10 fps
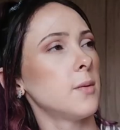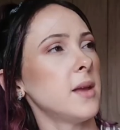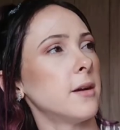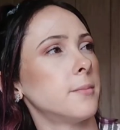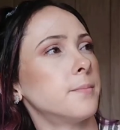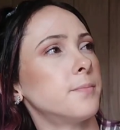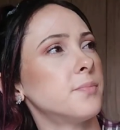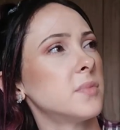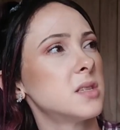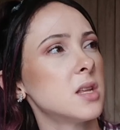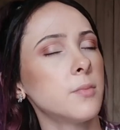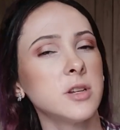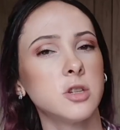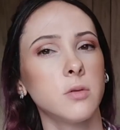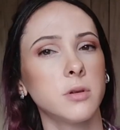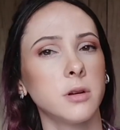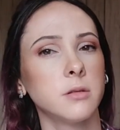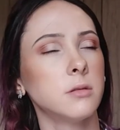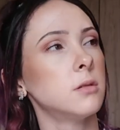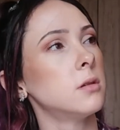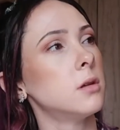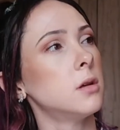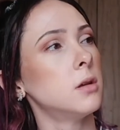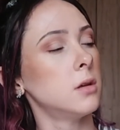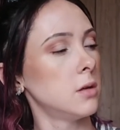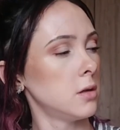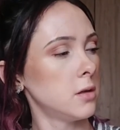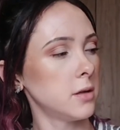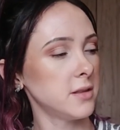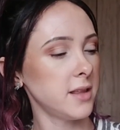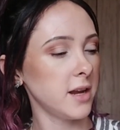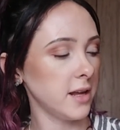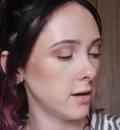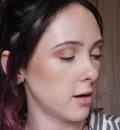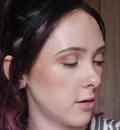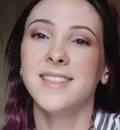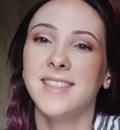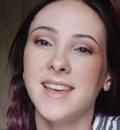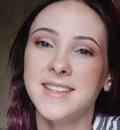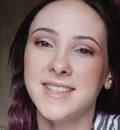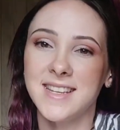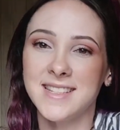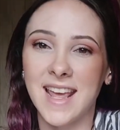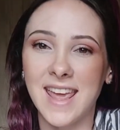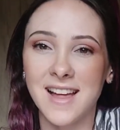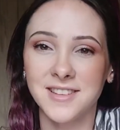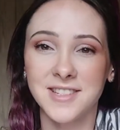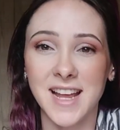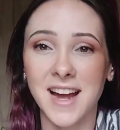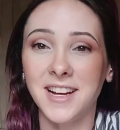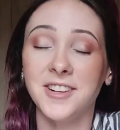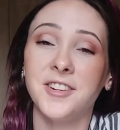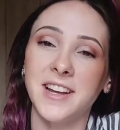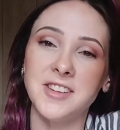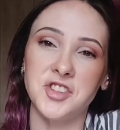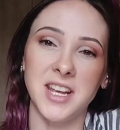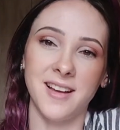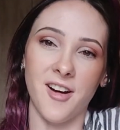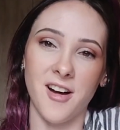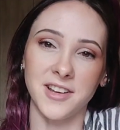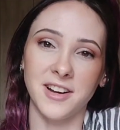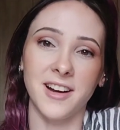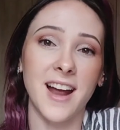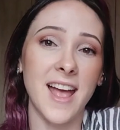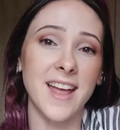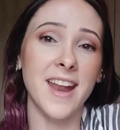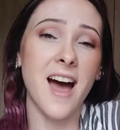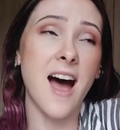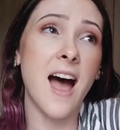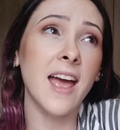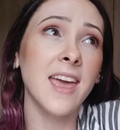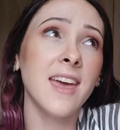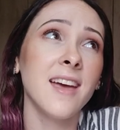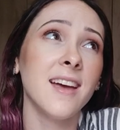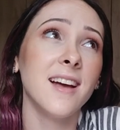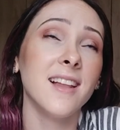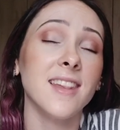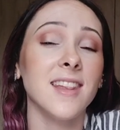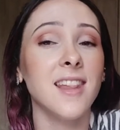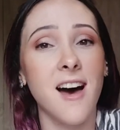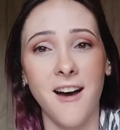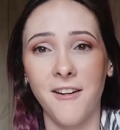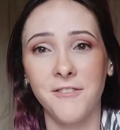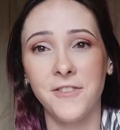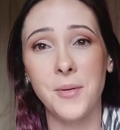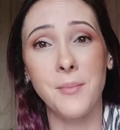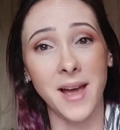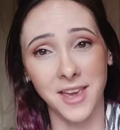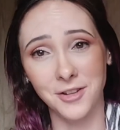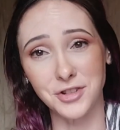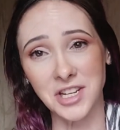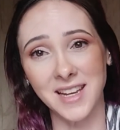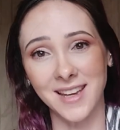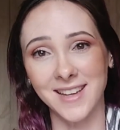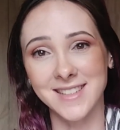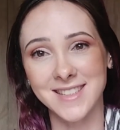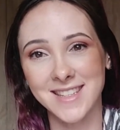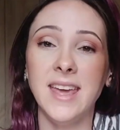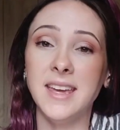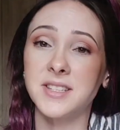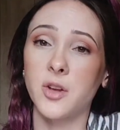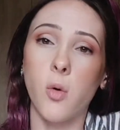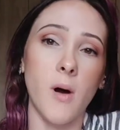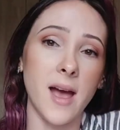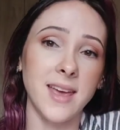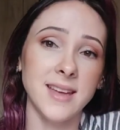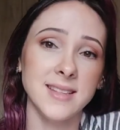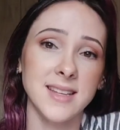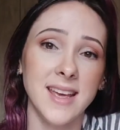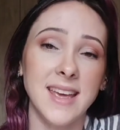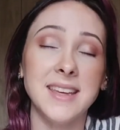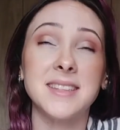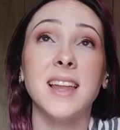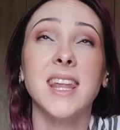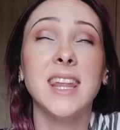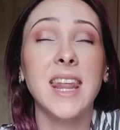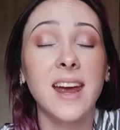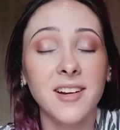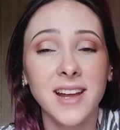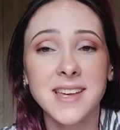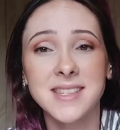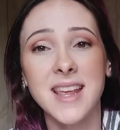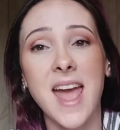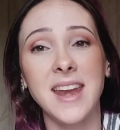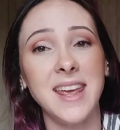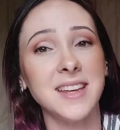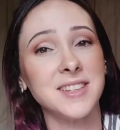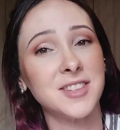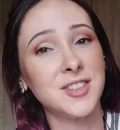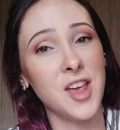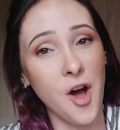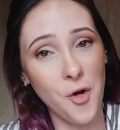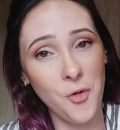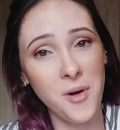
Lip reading: here, sit on my shoulder. There you go. This is a yellow-sided green cheek conure, and I love my Yoshikins. He is quiet, he's hilarious, and he is so